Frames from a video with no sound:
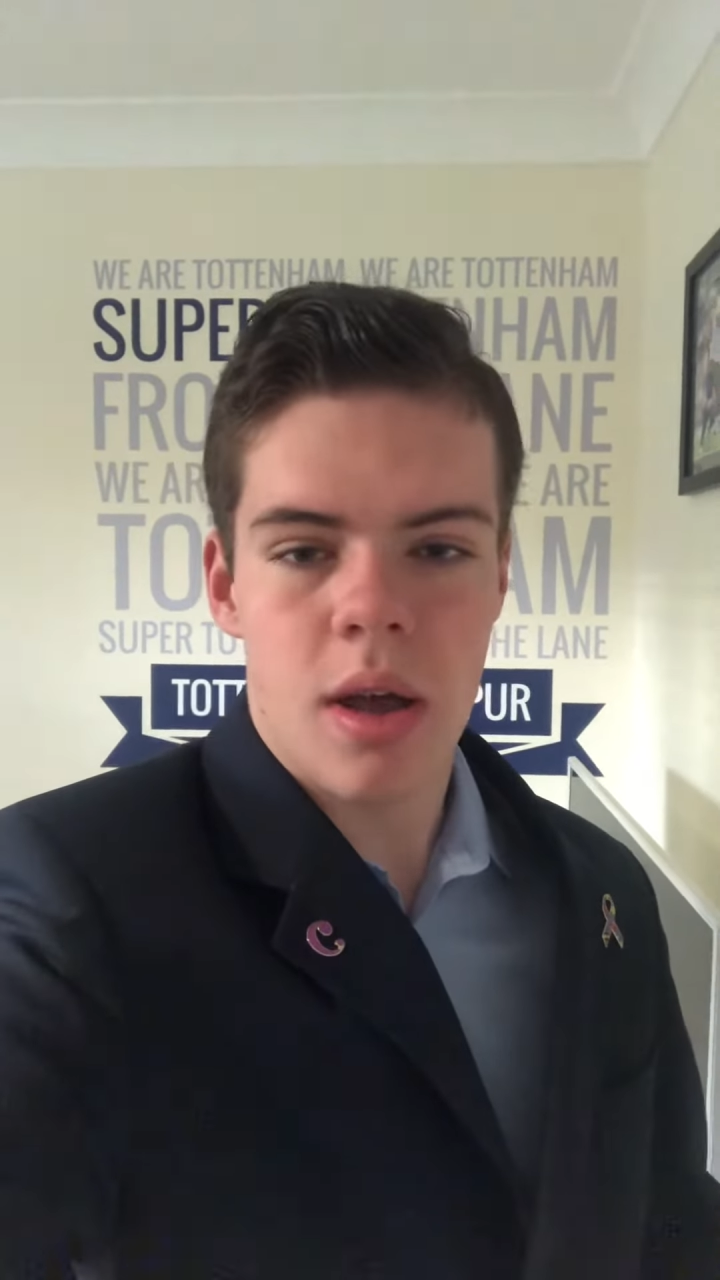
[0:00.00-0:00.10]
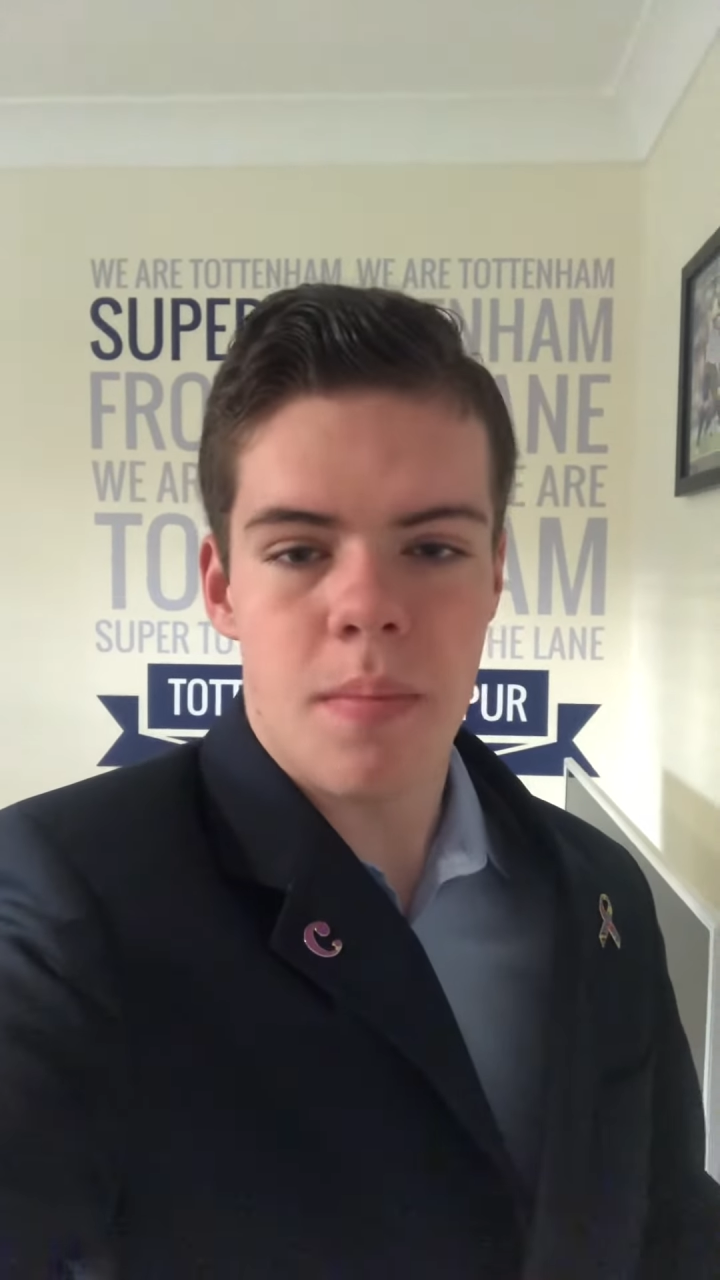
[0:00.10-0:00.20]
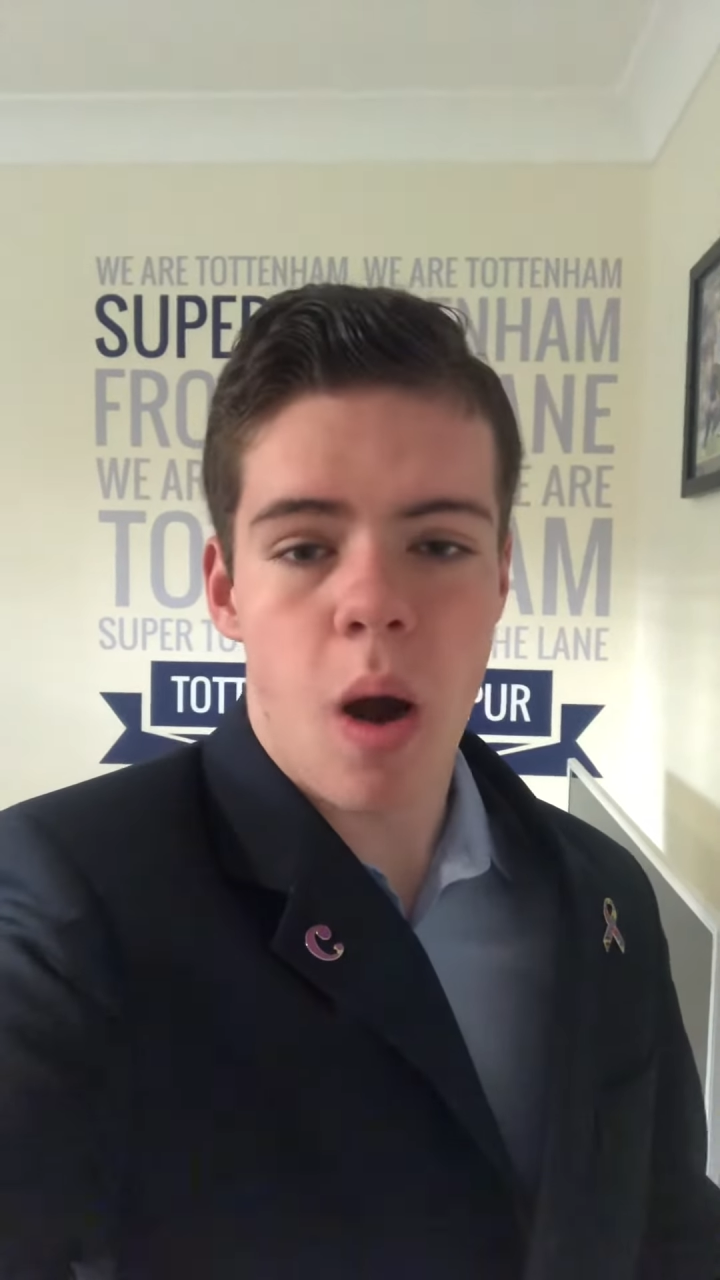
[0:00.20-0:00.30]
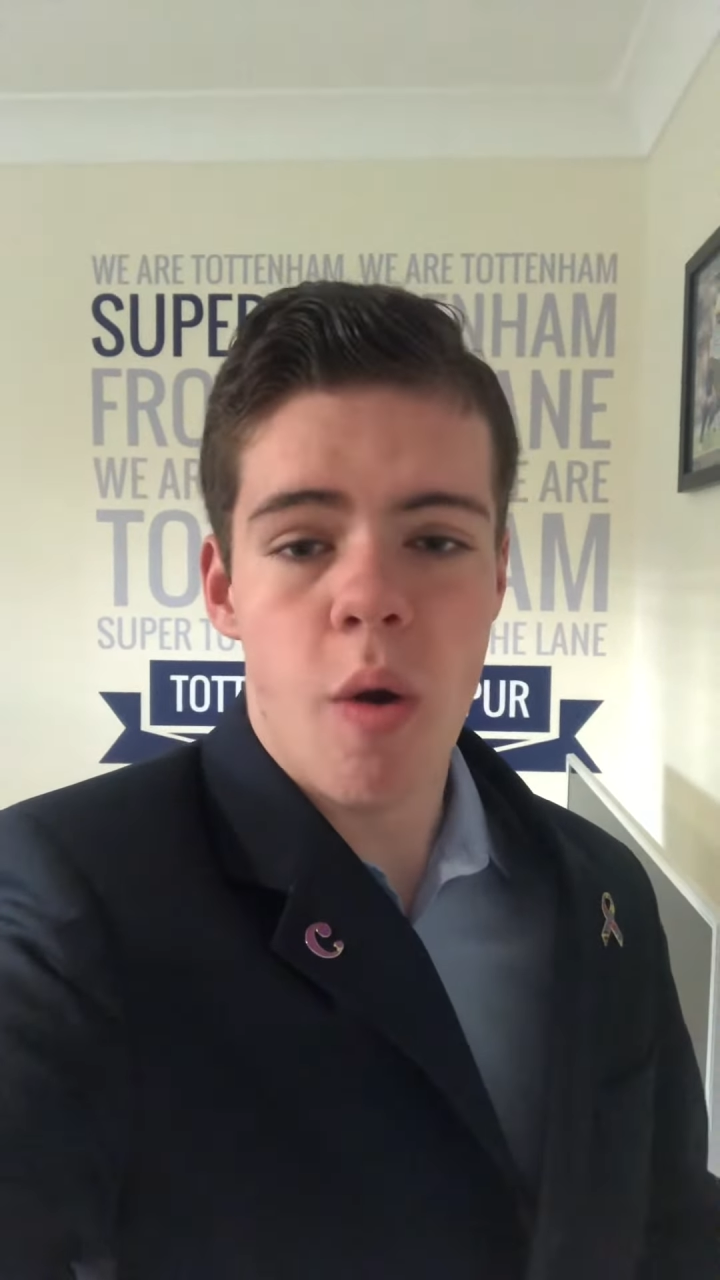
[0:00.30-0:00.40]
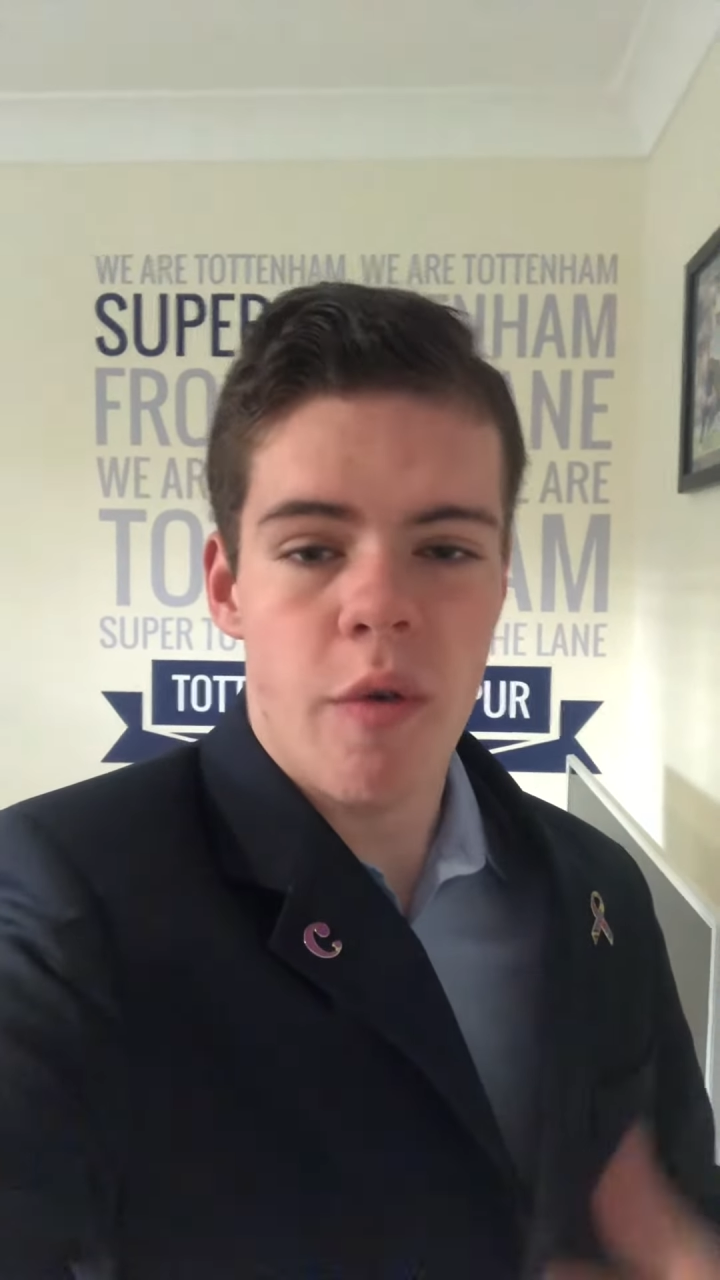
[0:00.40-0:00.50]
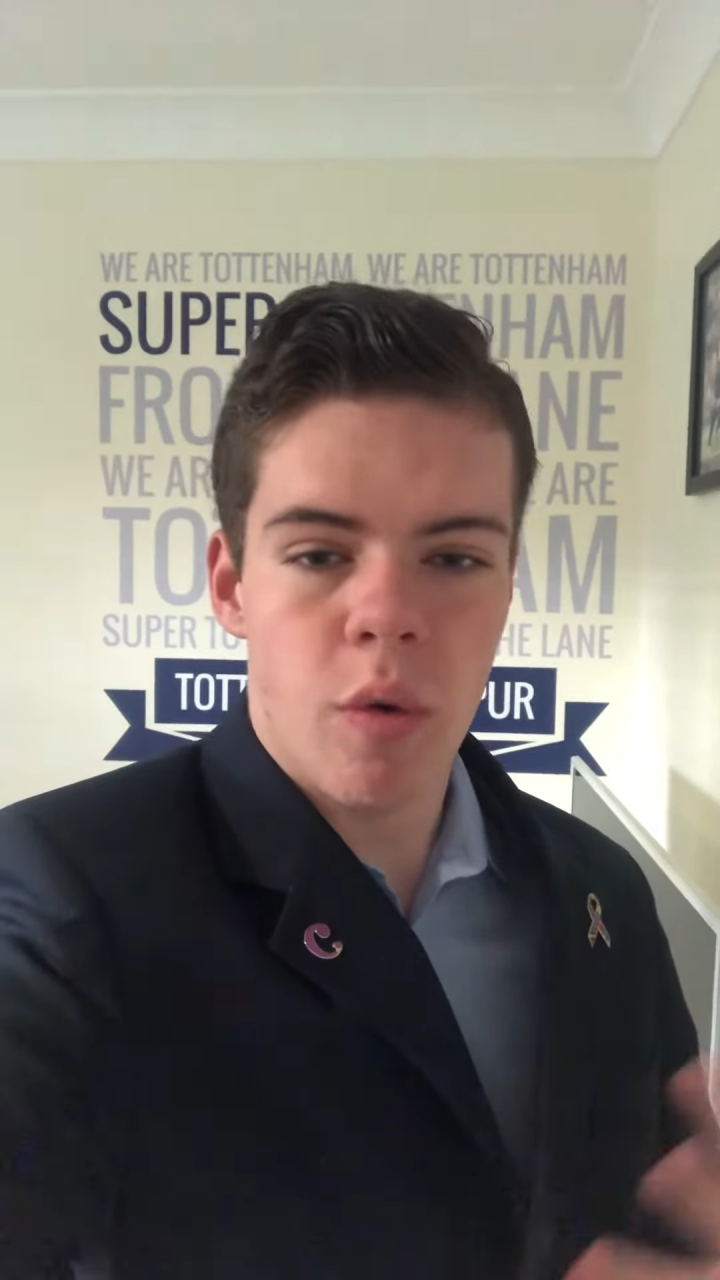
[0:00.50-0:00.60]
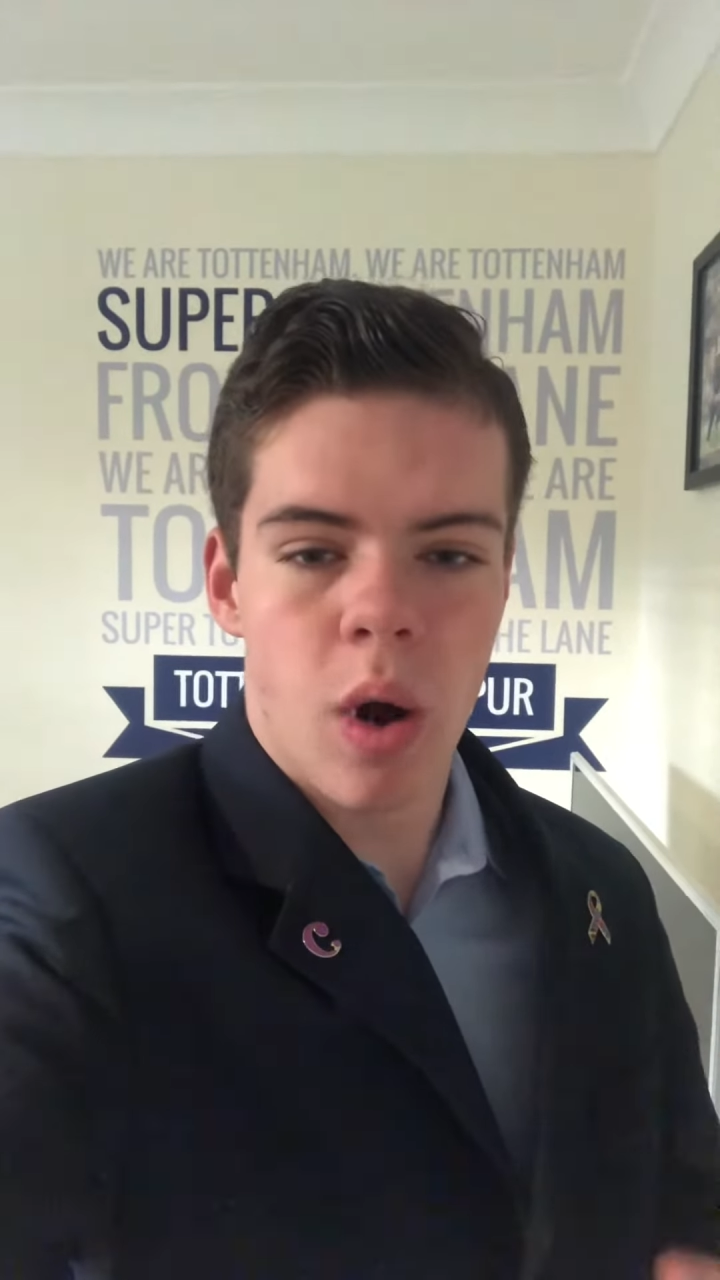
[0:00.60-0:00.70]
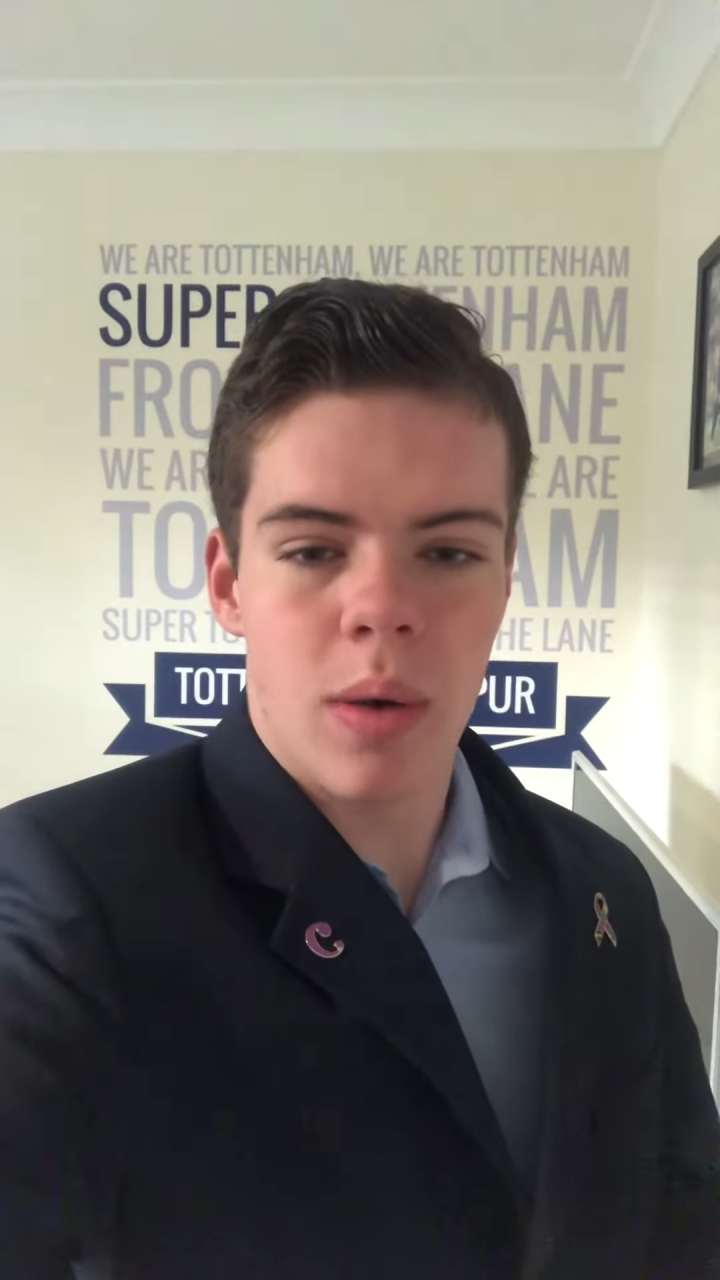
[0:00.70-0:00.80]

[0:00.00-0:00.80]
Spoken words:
But overall,